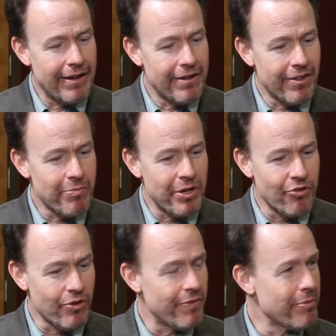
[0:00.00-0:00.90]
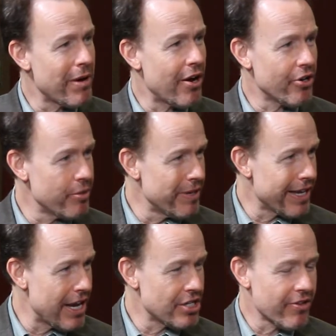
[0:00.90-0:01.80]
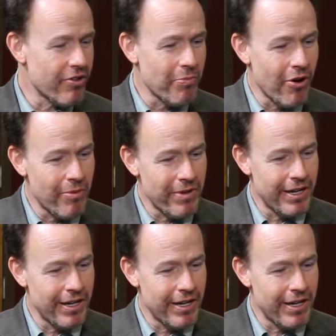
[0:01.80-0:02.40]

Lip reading: It's been driven by our communications department